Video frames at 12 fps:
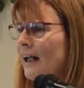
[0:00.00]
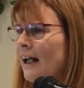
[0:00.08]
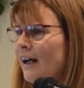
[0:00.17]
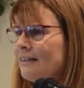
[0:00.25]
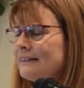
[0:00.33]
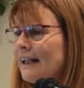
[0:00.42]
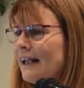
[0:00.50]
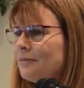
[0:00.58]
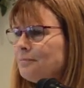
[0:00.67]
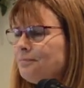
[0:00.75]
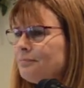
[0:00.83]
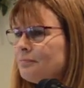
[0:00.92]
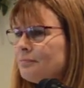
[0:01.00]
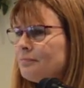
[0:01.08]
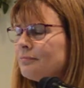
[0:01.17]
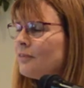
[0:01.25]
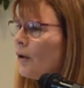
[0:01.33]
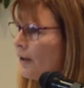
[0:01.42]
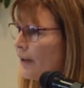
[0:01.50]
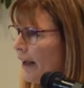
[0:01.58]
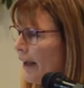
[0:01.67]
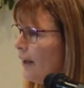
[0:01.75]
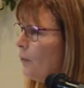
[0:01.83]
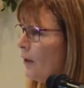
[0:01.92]
I was like,
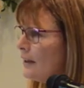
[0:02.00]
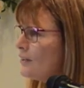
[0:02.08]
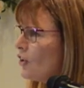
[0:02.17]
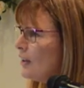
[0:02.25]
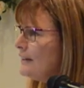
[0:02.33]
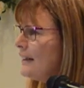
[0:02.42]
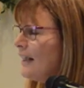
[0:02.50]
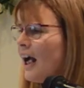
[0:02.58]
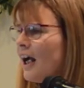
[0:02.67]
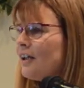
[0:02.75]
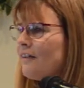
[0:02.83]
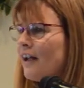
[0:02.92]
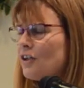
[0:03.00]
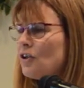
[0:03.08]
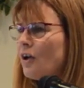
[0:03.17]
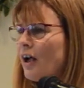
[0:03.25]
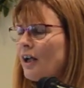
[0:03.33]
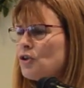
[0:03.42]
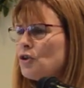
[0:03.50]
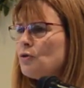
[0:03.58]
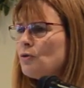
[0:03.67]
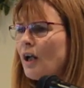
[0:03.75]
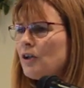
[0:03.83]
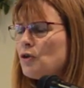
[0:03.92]
Okay, what is God teaching that you are
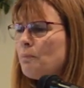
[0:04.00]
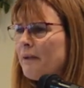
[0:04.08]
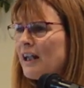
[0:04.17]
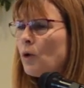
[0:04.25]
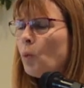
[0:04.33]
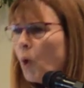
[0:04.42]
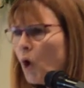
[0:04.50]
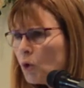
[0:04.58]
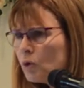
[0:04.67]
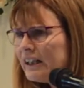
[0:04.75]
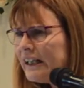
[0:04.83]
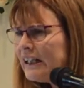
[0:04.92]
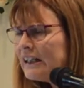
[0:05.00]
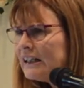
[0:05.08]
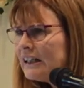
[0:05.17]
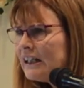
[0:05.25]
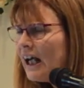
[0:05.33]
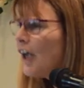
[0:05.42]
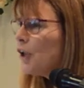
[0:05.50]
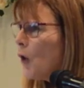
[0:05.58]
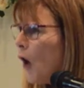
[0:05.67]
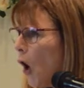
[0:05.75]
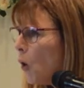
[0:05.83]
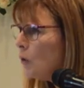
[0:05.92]
you are you being worldly? Are you
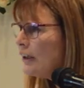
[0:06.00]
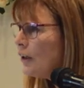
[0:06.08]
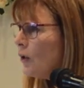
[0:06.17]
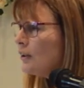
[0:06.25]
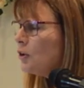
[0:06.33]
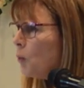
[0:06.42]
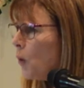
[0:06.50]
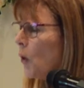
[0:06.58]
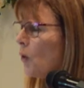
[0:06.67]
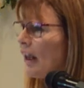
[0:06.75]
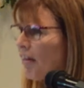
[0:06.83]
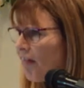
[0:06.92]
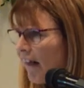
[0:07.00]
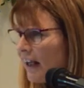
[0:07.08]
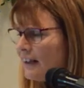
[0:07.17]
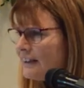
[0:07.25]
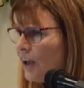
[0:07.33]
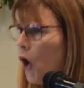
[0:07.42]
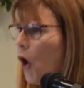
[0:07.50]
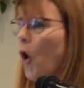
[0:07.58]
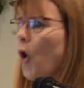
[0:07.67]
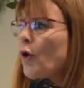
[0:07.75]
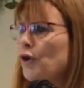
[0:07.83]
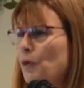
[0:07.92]
holding on to worldly things?
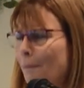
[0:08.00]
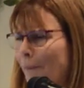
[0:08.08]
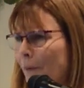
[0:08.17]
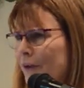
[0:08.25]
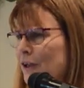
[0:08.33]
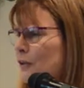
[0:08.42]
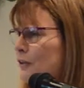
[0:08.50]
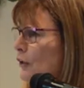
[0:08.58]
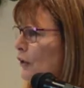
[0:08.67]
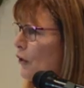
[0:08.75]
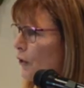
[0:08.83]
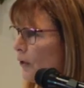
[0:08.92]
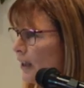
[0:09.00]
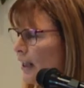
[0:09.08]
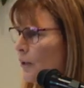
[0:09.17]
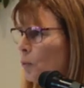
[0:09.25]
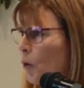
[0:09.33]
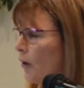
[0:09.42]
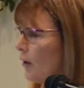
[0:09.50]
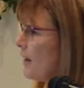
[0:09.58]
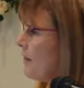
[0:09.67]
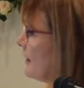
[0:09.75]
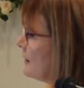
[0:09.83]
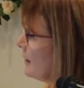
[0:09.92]
Or are you putting your security in worldly
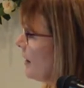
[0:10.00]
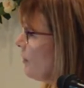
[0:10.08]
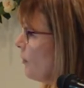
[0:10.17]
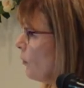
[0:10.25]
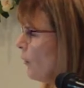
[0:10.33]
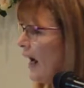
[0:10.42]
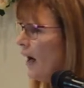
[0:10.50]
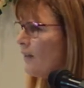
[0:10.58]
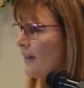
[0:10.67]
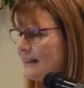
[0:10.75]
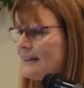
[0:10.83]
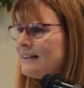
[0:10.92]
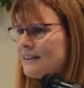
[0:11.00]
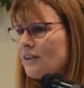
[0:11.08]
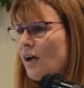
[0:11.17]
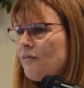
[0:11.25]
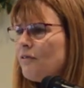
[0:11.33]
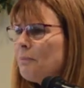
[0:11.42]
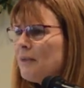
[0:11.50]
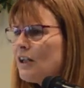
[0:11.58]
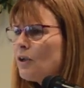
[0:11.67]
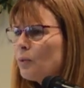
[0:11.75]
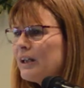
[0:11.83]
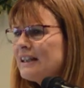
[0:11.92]
things? And I thought, wow, this is a time for me to
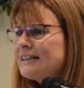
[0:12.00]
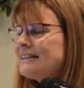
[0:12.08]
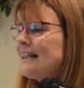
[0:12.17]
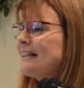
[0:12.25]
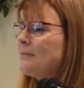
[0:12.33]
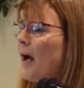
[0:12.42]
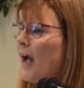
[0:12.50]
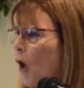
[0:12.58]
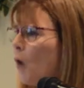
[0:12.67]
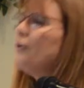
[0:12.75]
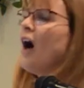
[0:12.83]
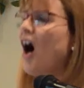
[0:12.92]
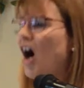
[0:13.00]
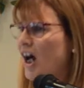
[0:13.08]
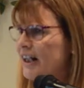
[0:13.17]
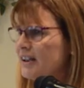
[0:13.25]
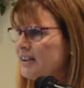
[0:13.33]
reassess my own heart.